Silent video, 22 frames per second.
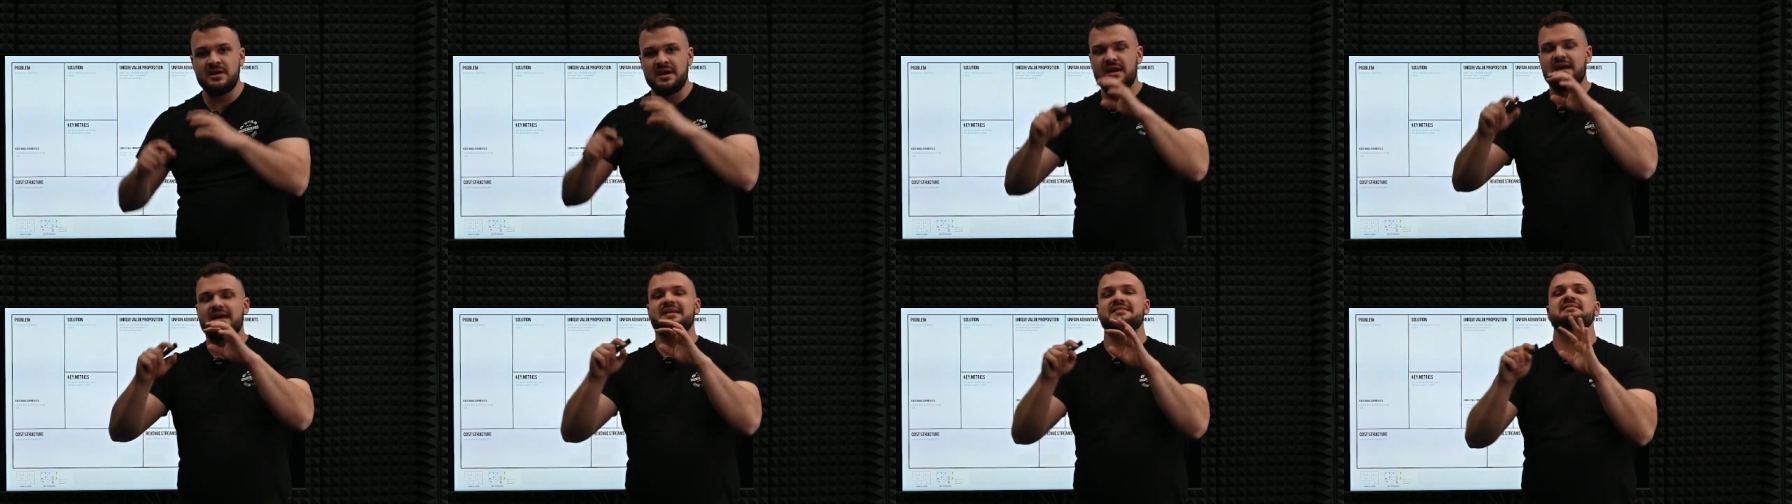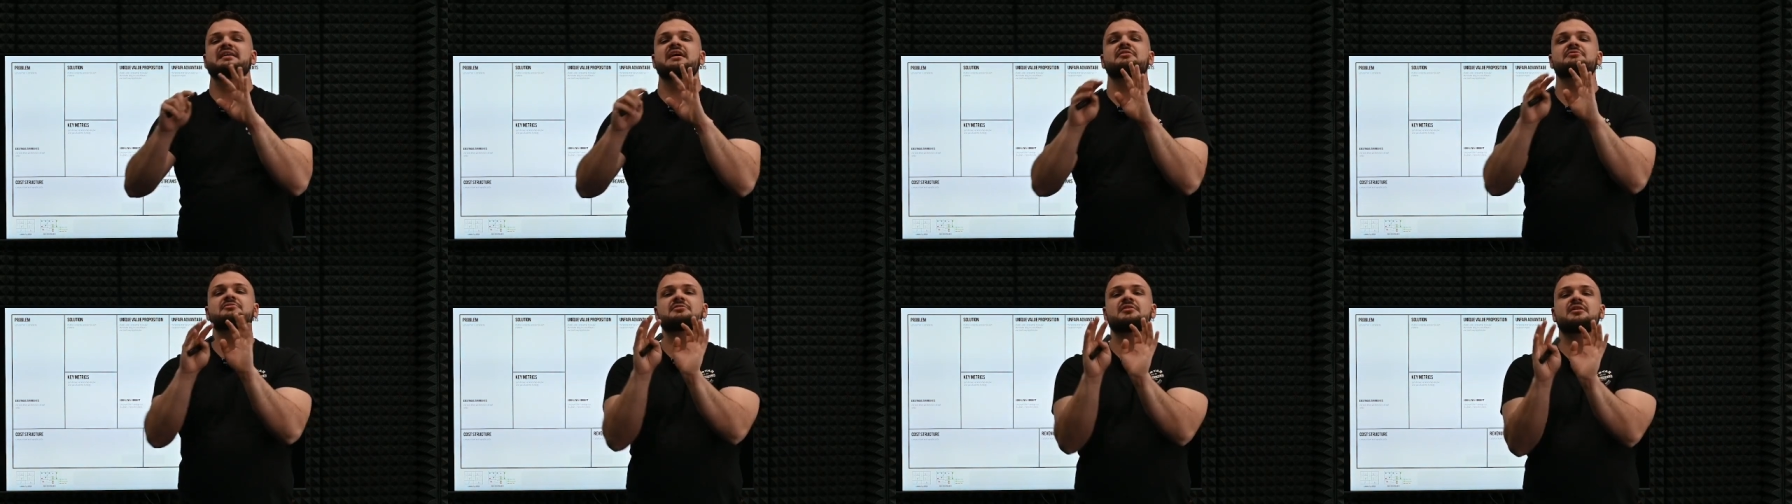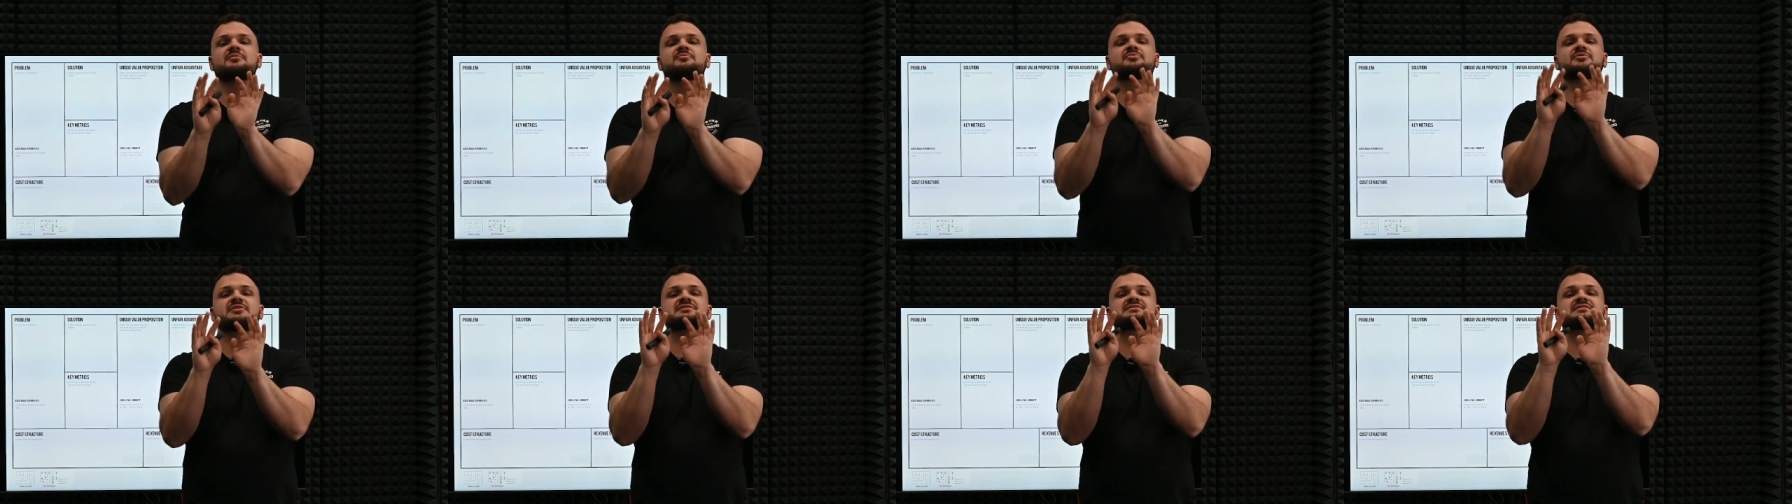and now you are
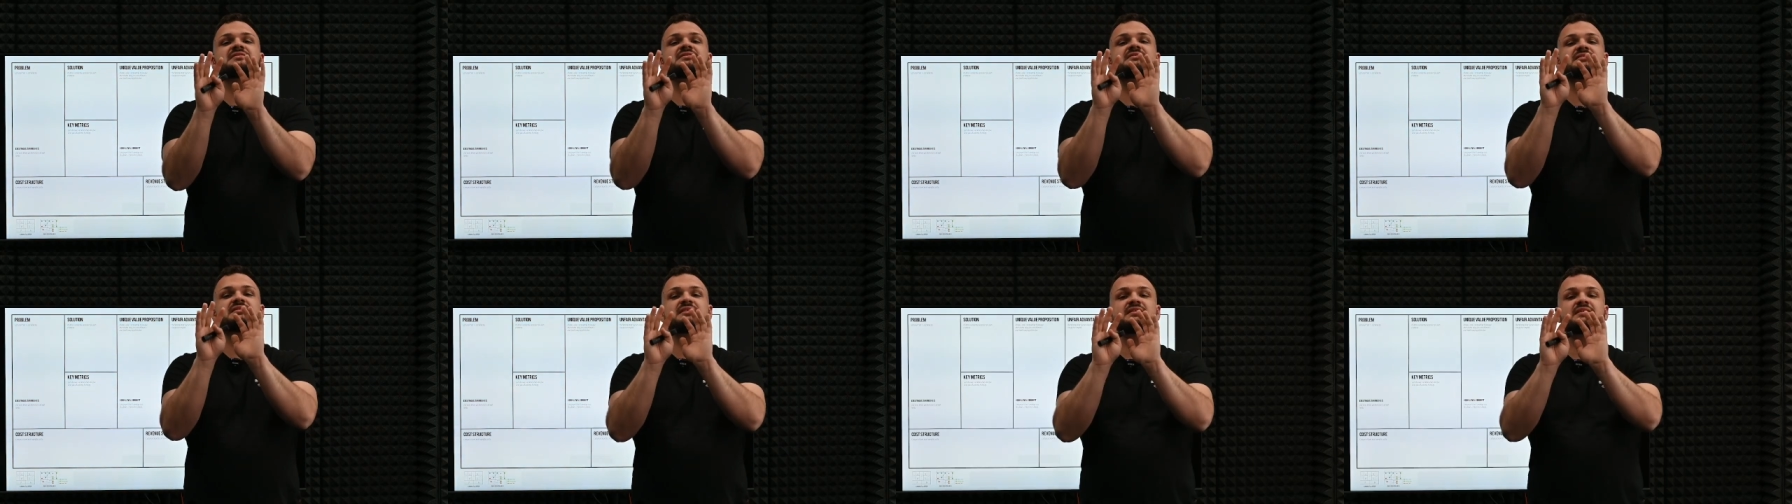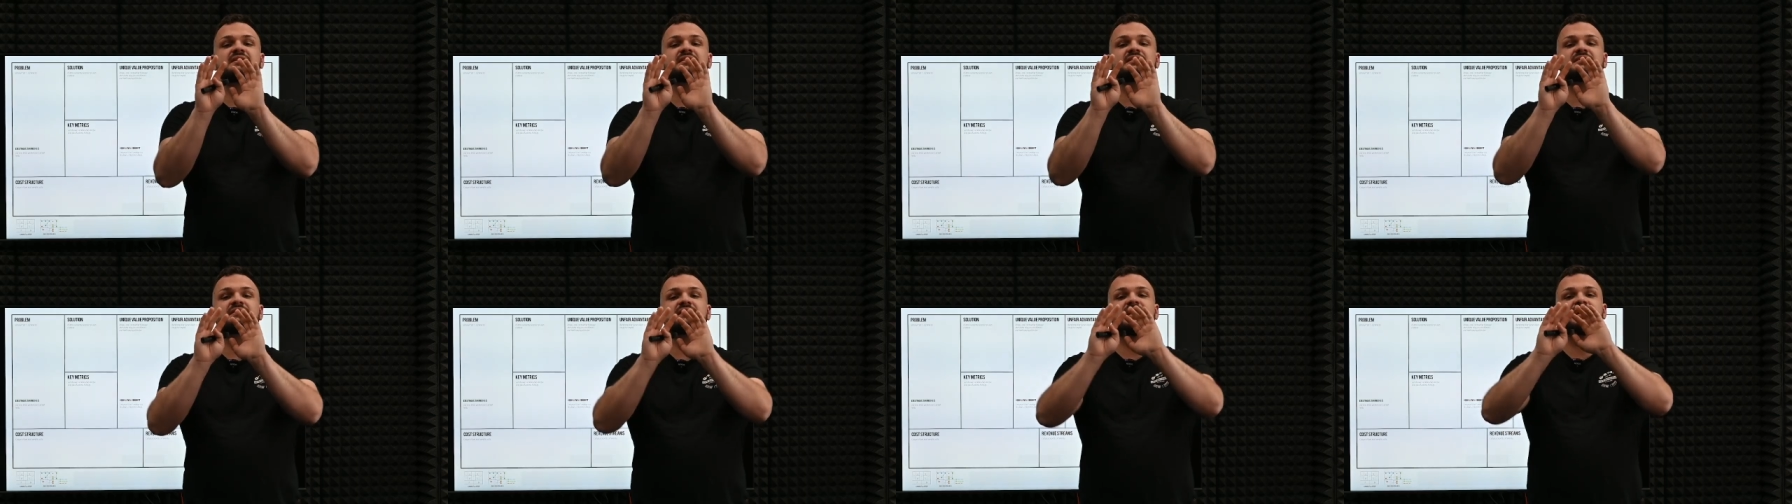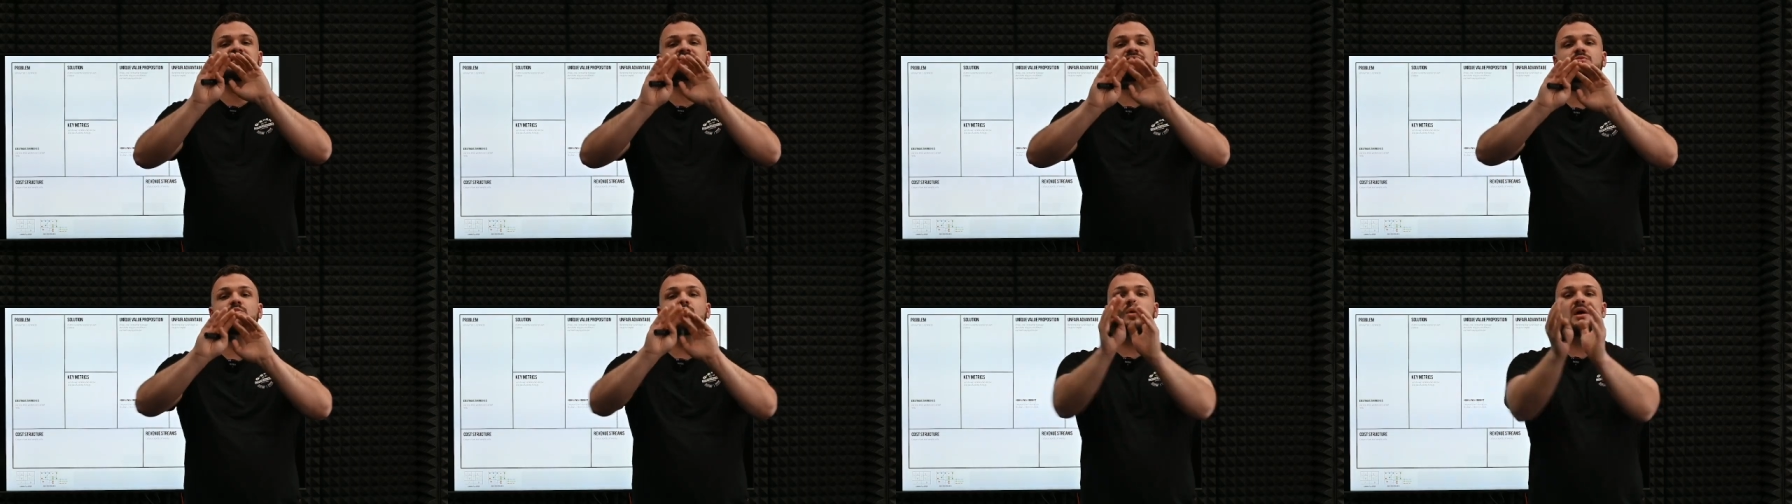presenting it as
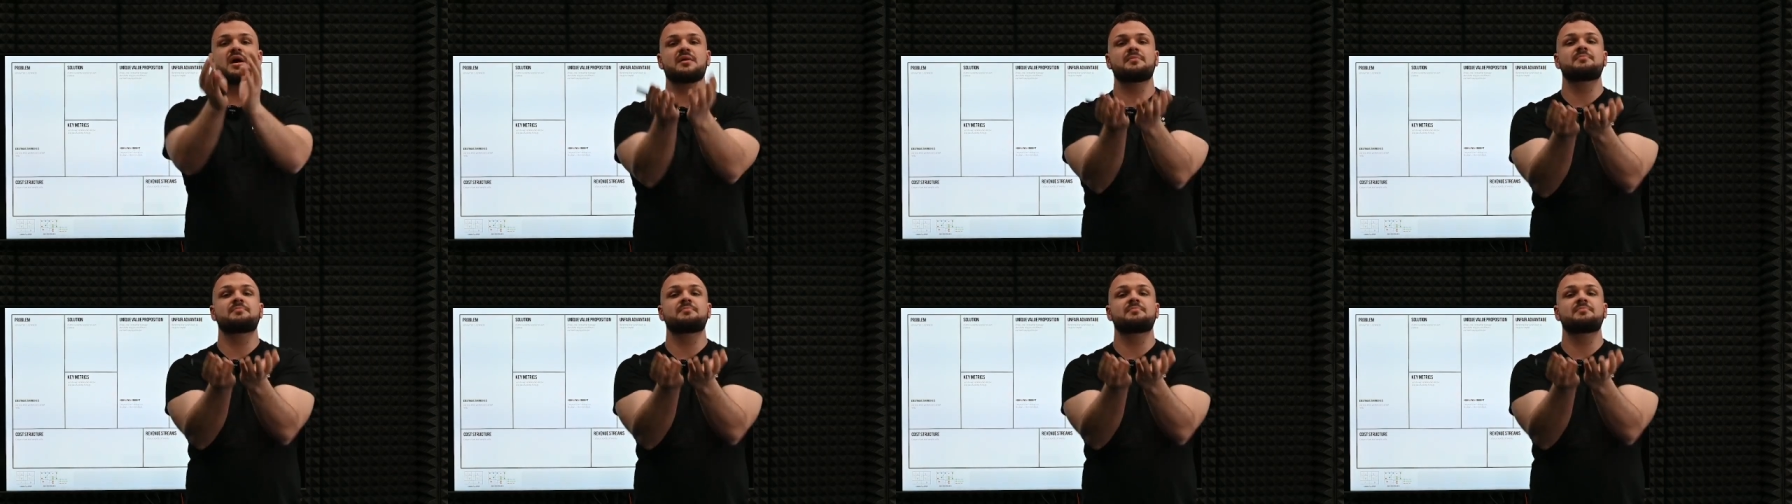a one